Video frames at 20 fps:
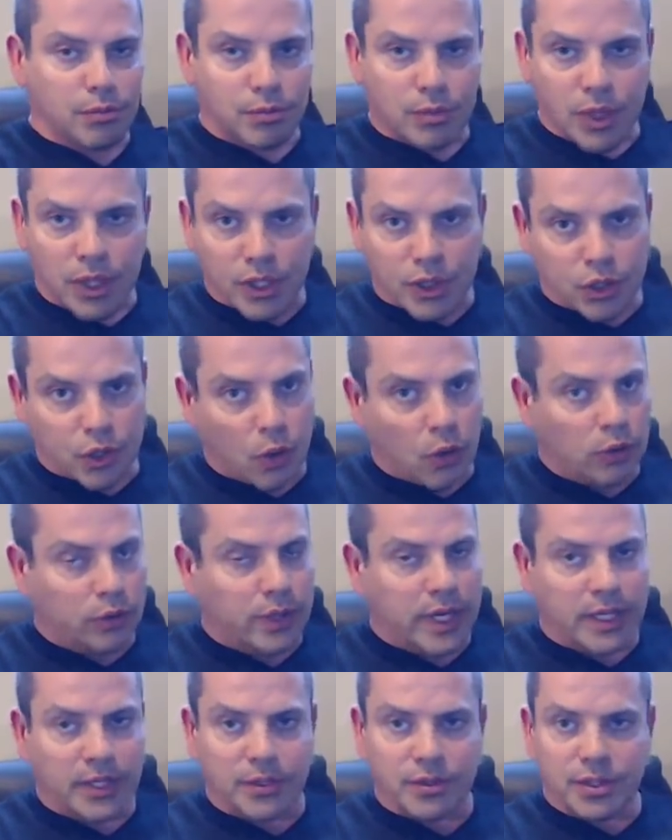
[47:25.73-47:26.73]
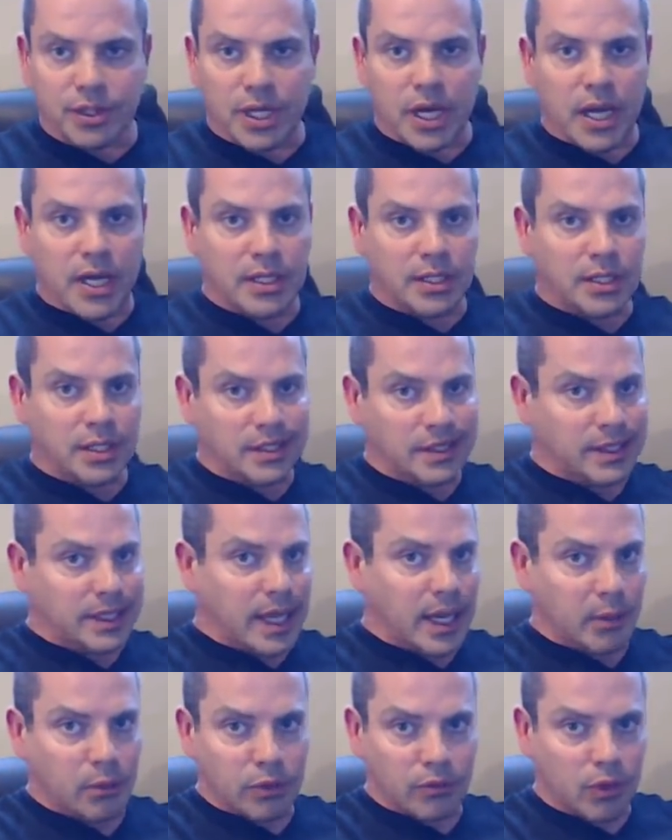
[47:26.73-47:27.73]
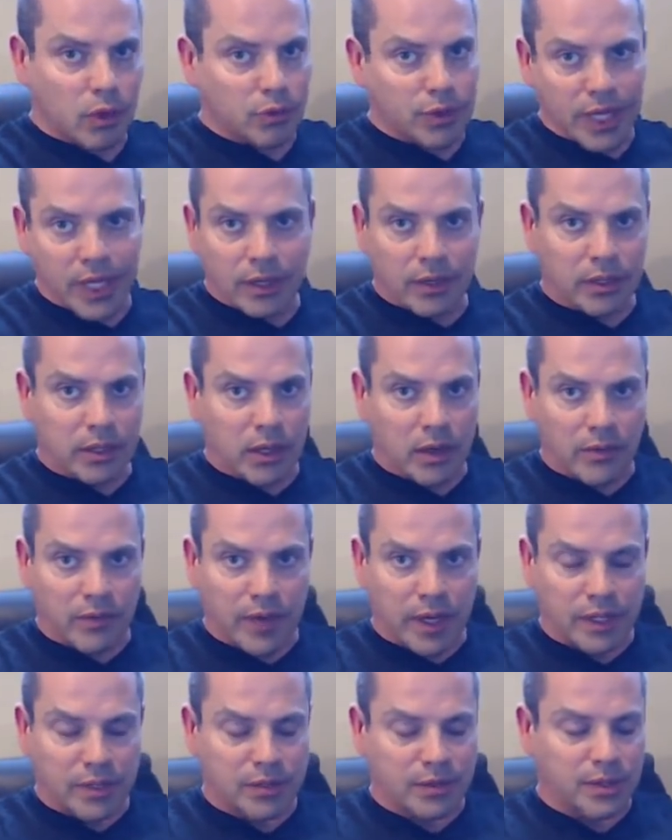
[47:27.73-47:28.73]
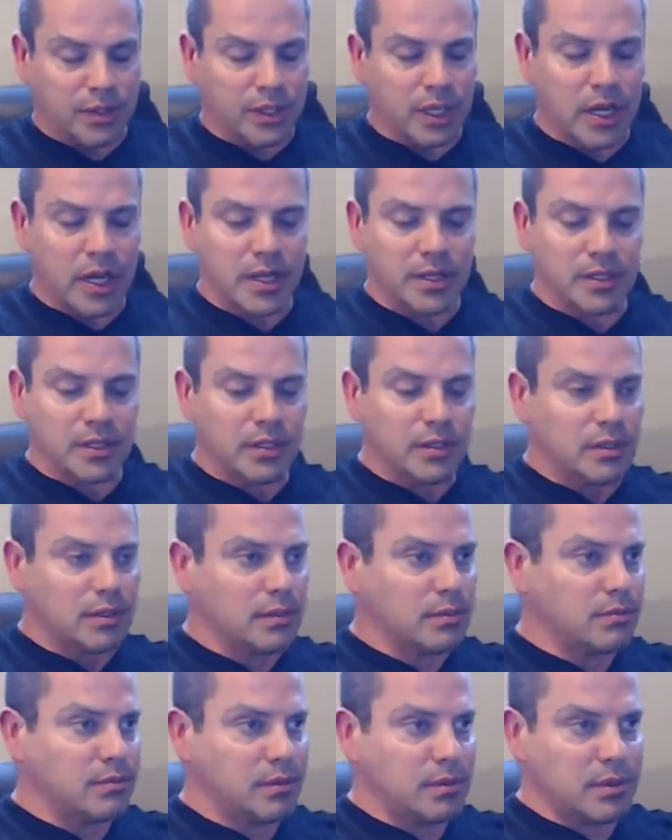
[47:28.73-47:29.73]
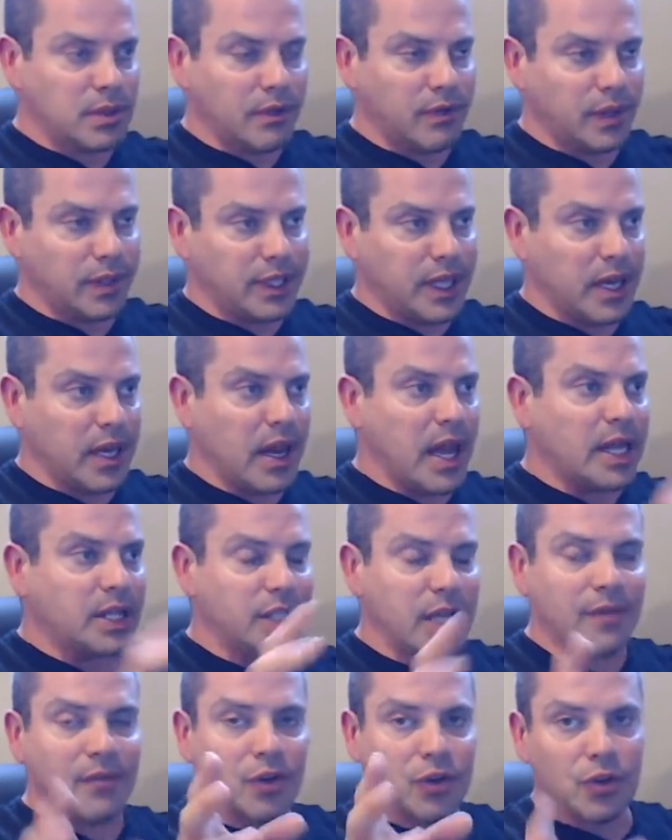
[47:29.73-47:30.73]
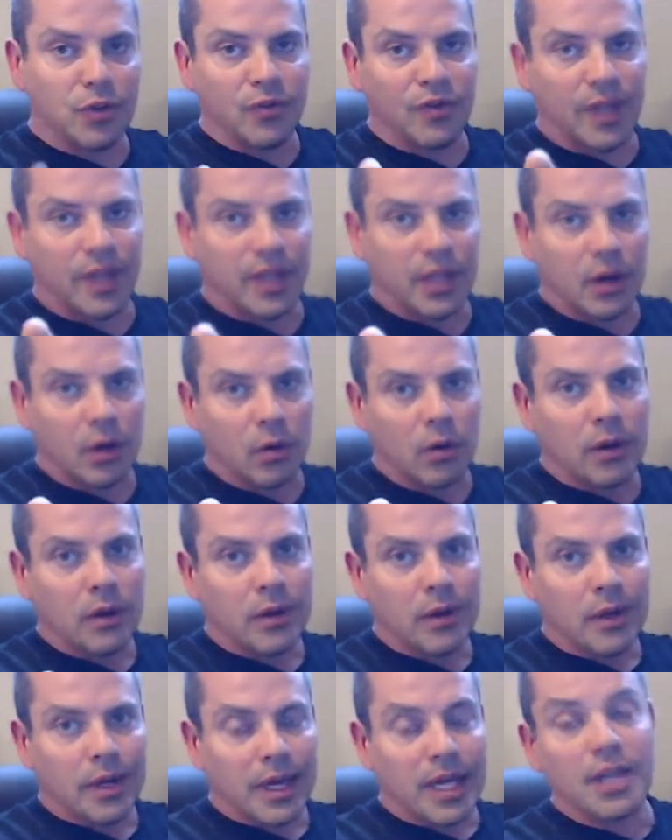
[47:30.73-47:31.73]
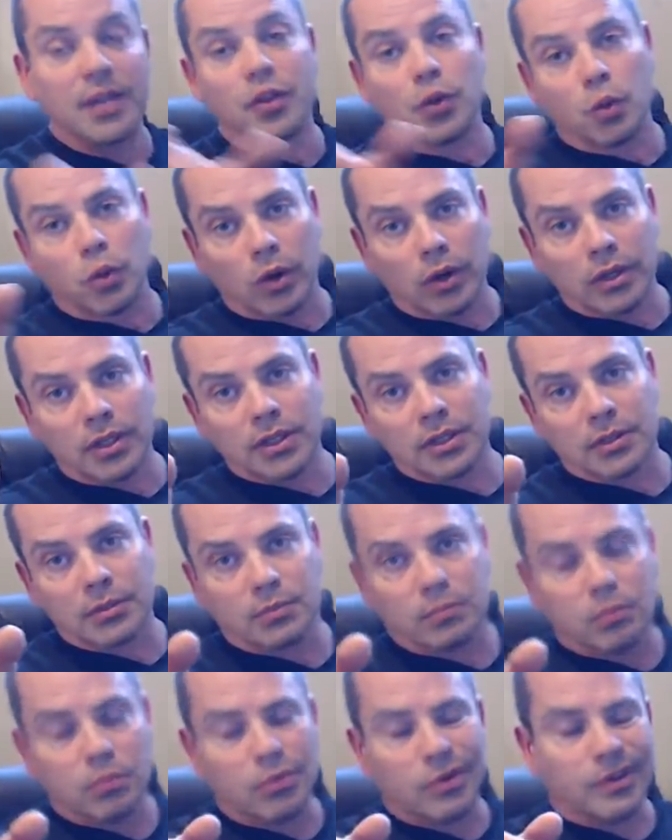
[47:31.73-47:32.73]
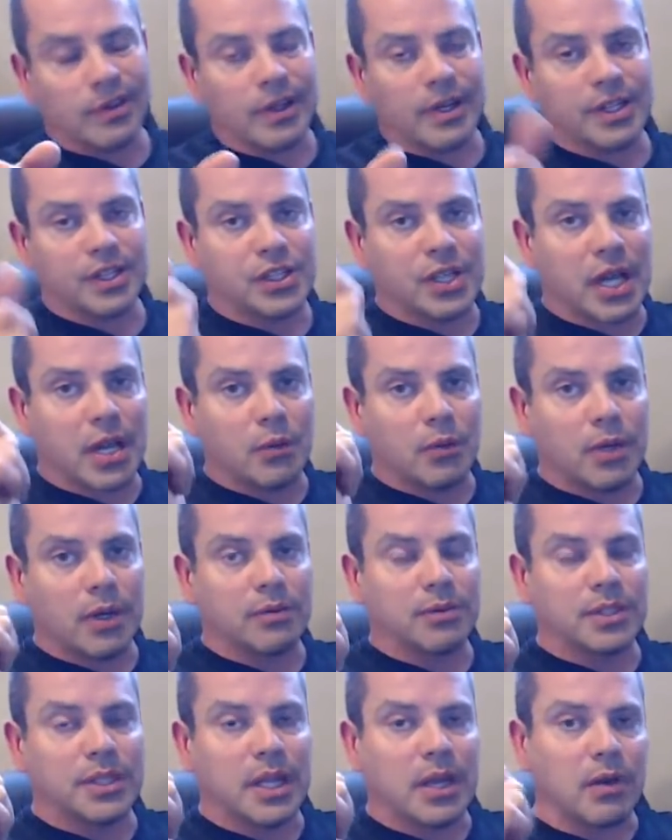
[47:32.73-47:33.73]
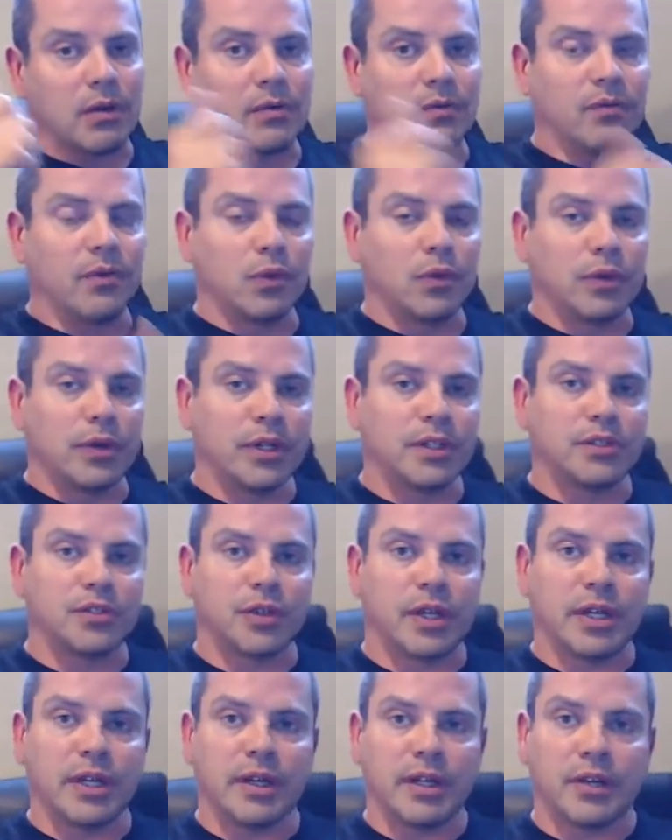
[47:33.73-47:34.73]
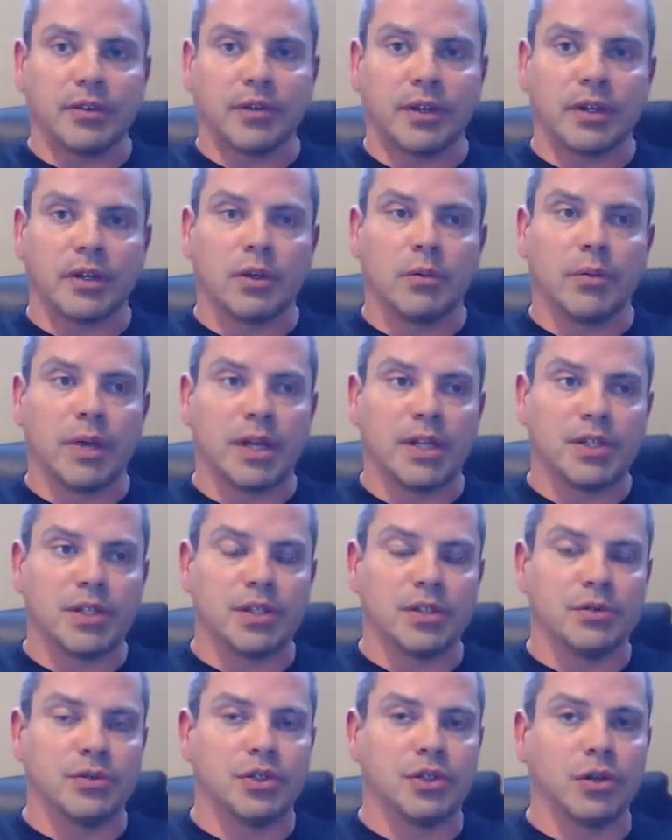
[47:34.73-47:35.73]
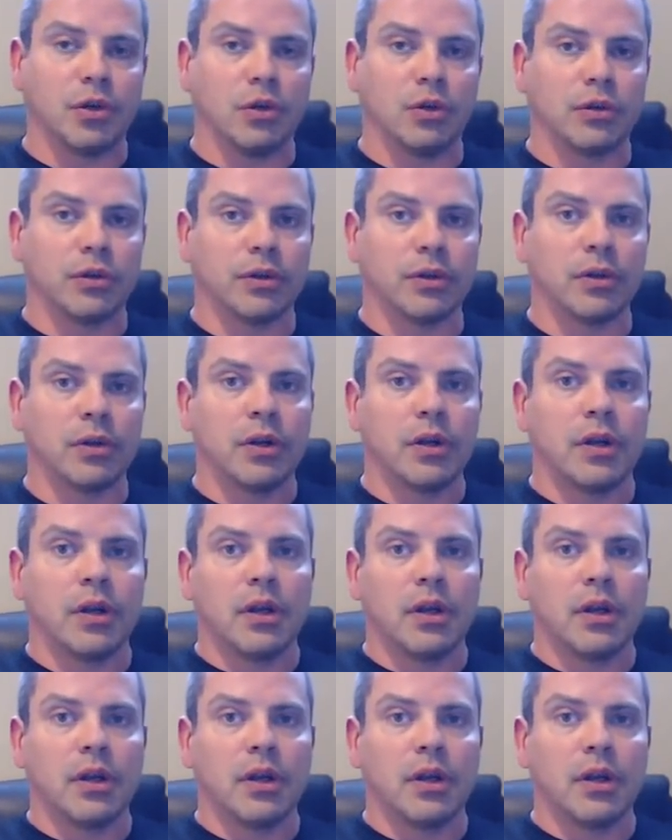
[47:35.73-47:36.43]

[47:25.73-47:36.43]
you know, shoulder exercises, Lee Hayward rotator cuff exercises, stuff like that. I actually have a new video in the works, one that I shot when I was down in Florida training at Critical Bench, a new shoulder